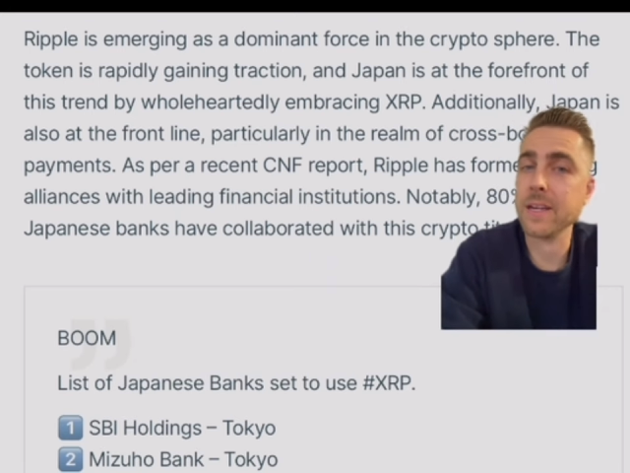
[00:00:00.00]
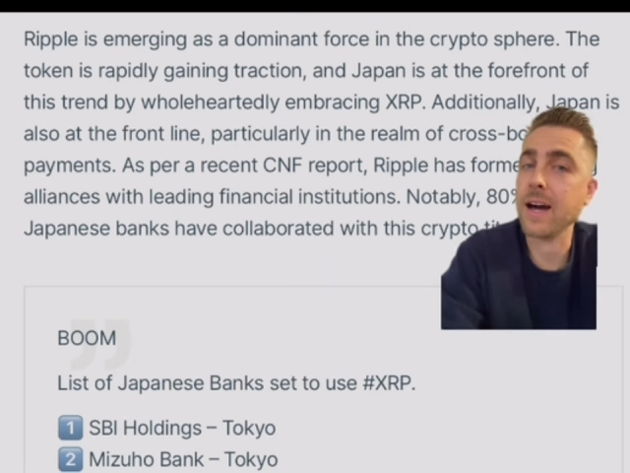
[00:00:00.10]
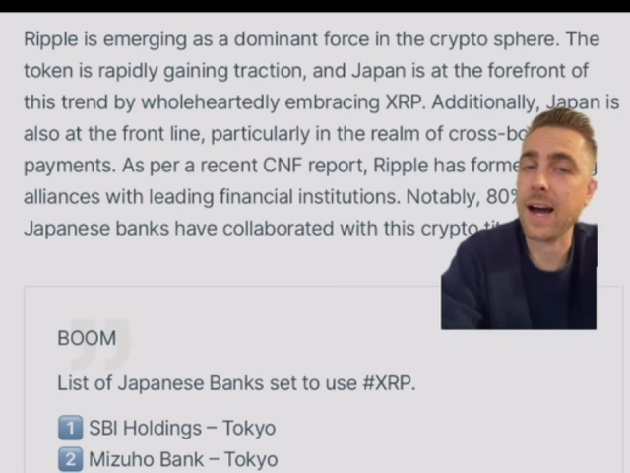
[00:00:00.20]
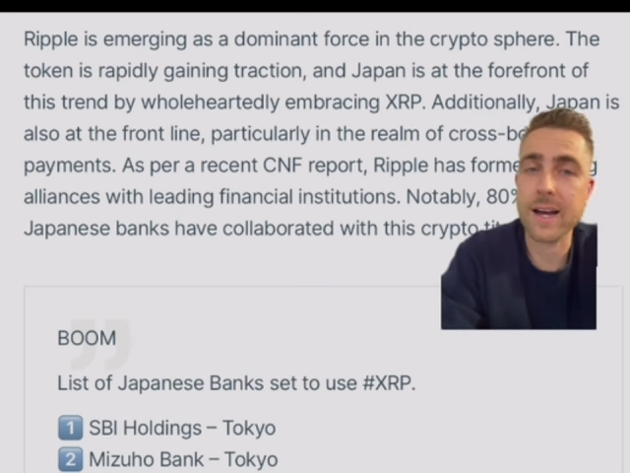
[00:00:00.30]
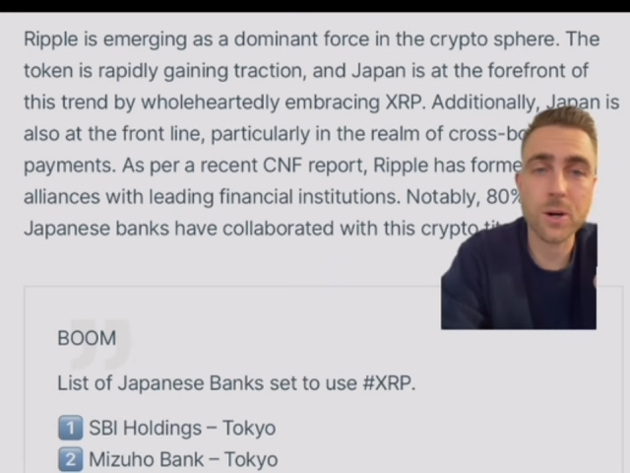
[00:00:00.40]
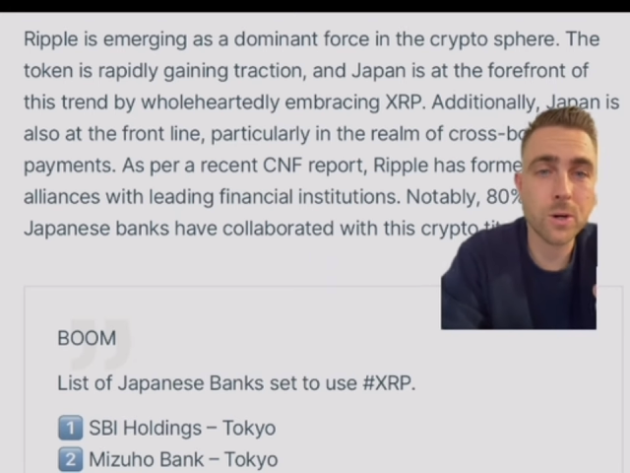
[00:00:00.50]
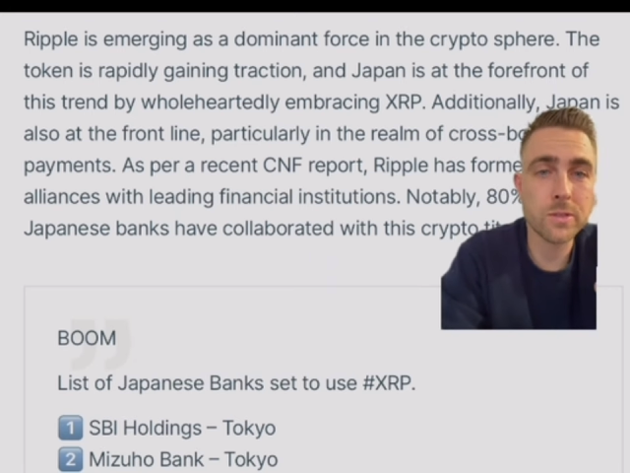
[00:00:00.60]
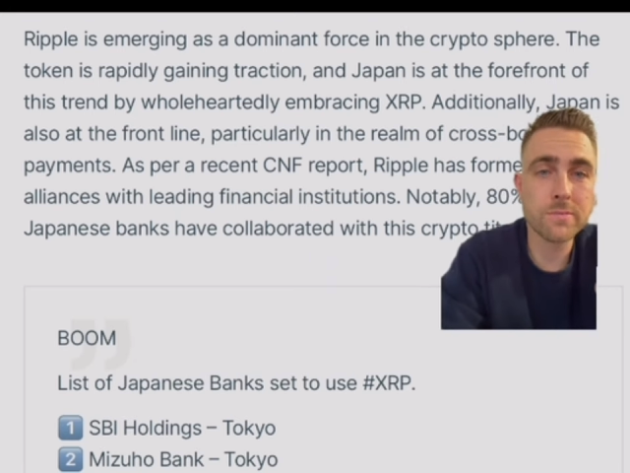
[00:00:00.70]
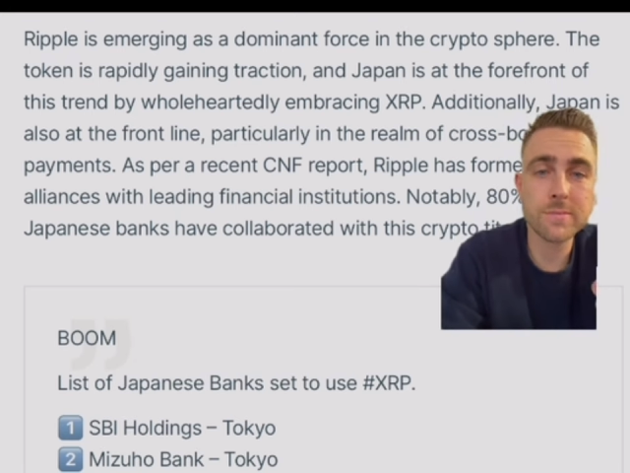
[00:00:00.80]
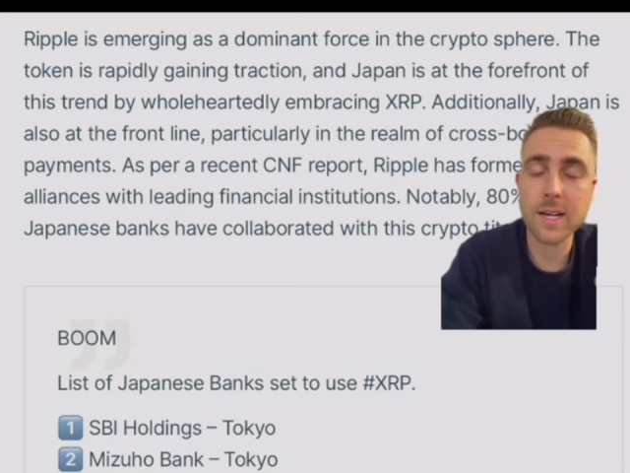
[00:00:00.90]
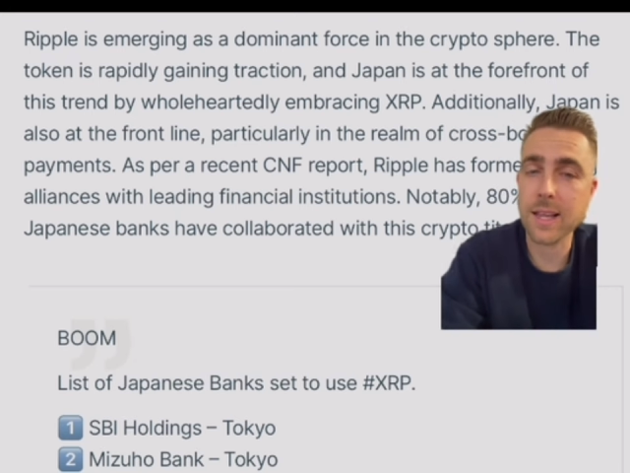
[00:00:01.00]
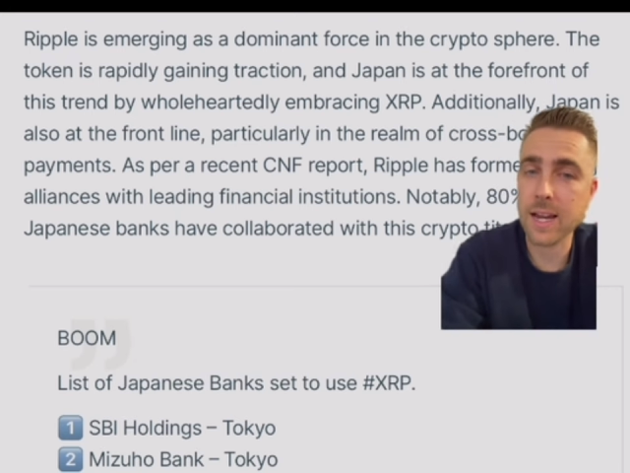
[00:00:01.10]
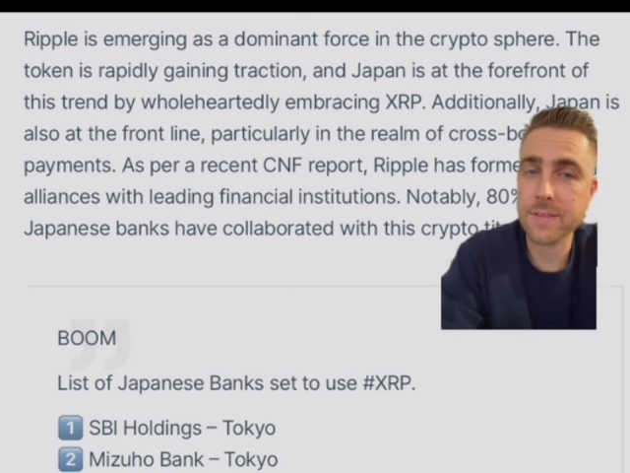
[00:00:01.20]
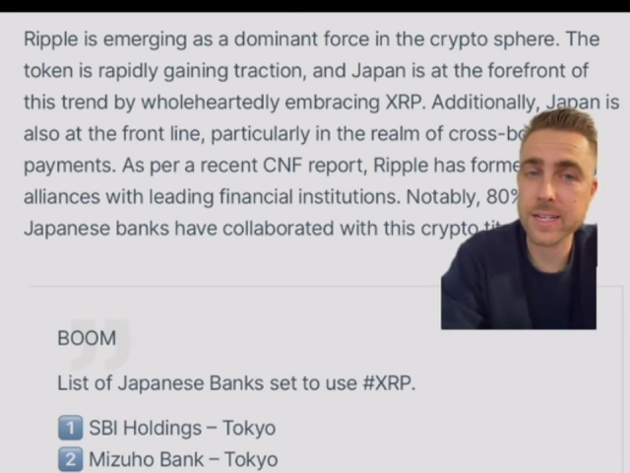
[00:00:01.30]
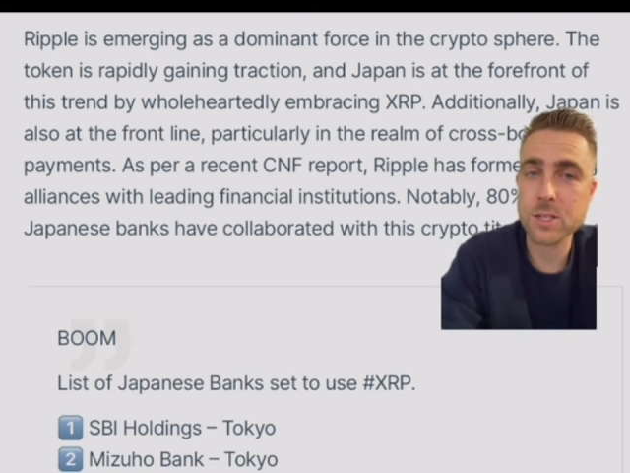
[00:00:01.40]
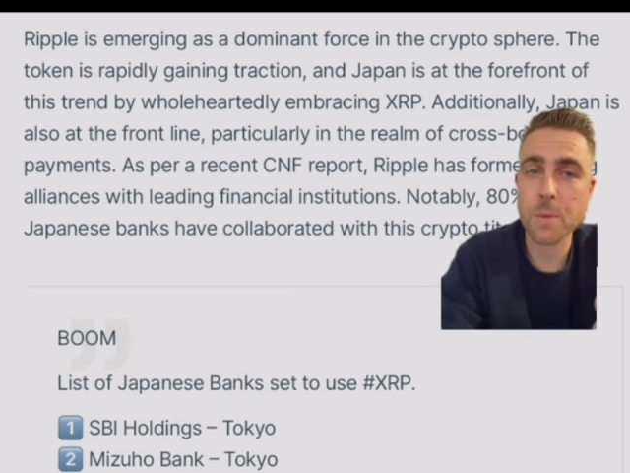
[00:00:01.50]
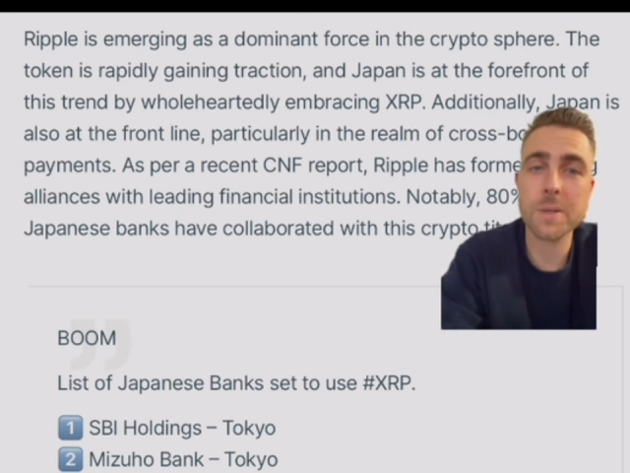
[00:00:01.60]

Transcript: I hold a lot of XRP.